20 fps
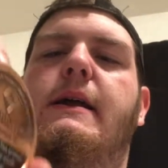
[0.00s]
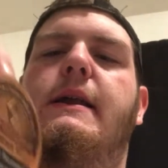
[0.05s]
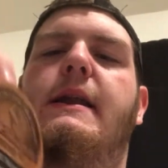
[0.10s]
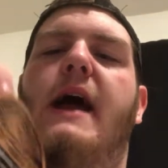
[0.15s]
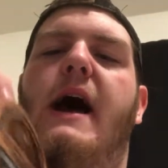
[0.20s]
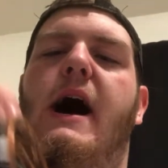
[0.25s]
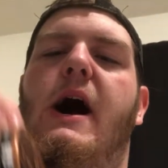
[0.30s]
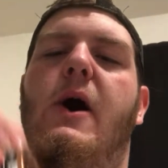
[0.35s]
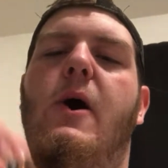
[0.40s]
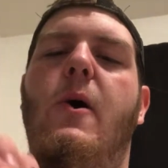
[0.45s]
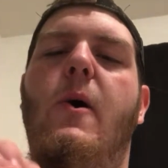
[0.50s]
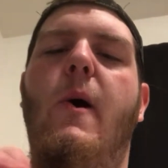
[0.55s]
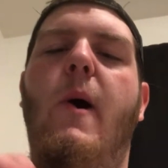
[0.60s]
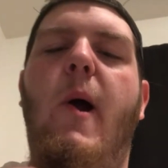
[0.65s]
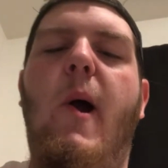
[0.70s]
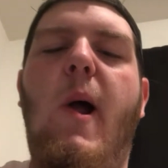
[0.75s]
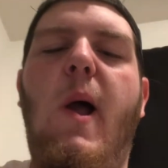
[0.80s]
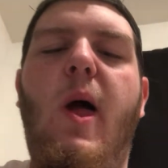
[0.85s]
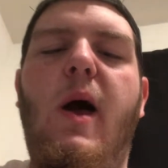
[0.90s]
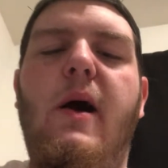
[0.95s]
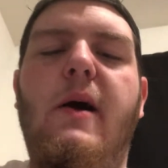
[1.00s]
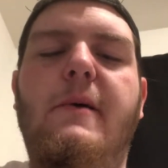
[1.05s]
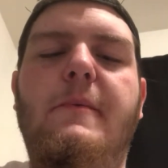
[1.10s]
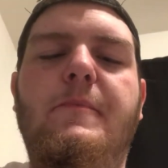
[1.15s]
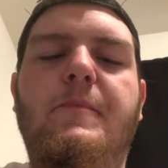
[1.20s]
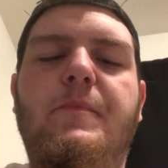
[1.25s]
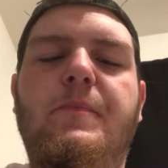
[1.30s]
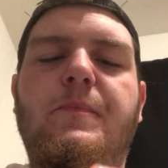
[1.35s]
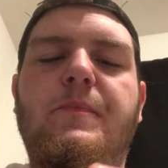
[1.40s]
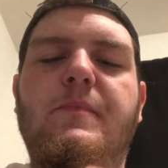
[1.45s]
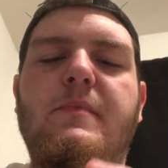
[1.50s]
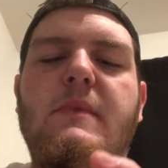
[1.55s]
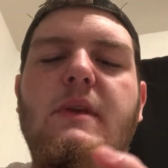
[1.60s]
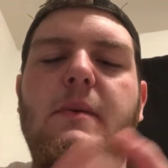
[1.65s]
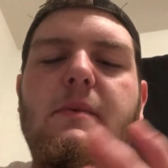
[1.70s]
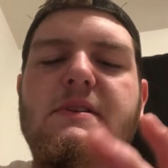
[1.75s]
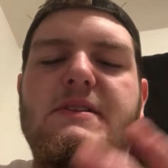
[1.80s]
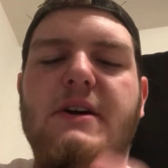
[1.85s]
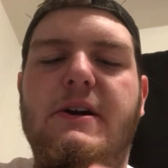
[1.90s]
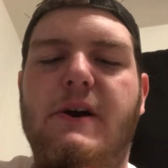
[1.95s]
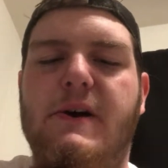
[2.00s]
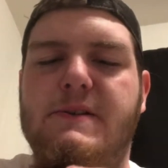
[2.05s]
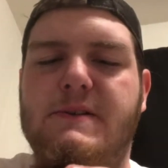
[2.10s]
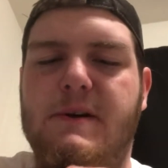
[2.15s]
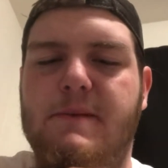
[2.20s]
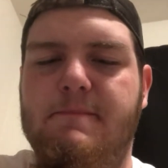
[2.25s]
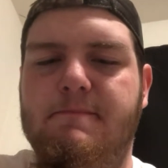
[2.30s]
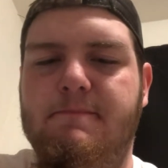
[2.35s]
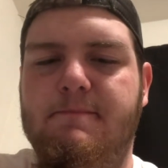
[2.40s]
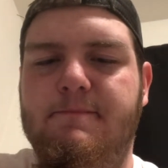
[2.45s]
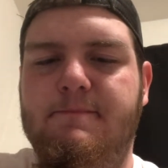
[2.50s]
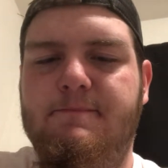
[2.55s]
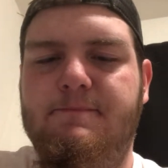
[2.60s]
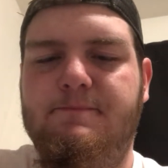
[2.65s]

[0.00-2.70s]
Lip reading: Now, let me tell y'all something.